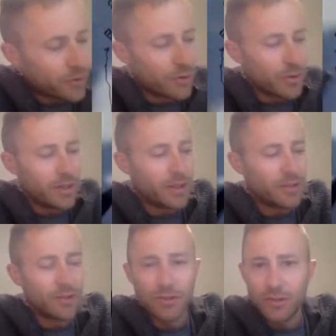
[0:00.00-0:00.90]
doing
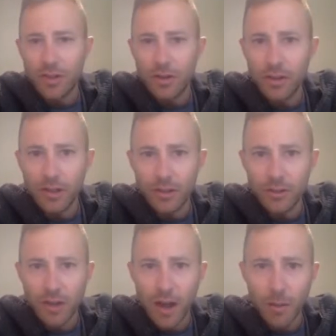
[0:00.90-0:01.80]
is it's telling
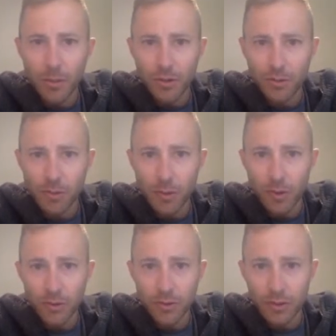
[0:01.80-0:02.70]
us how much
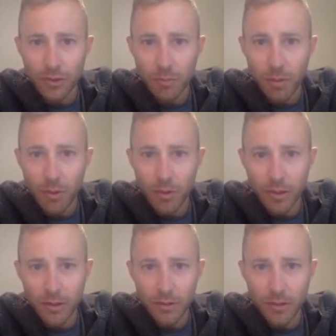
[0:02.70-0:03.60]
force is
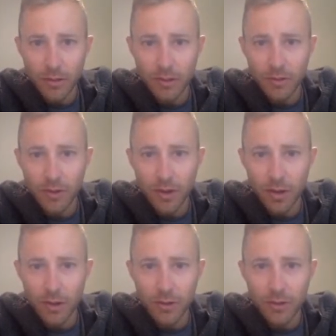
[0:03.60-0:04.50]
pulling this
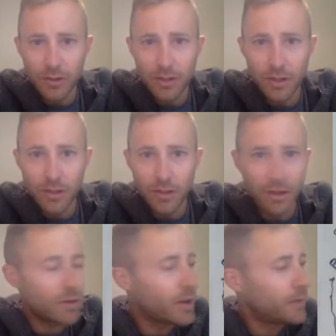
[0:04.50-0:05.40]
cart down the
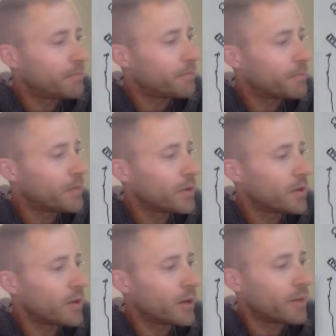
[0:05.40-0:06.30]
incline.
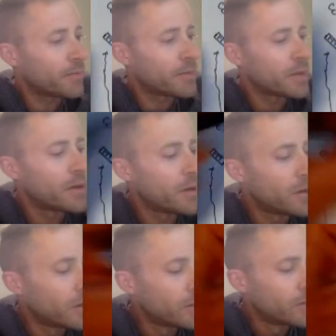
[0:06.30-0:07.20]
Okay,
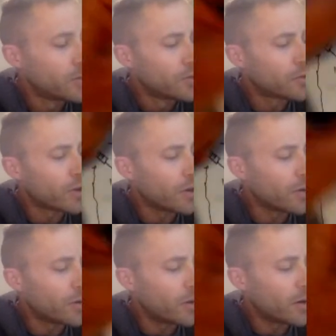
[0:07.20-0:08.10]
so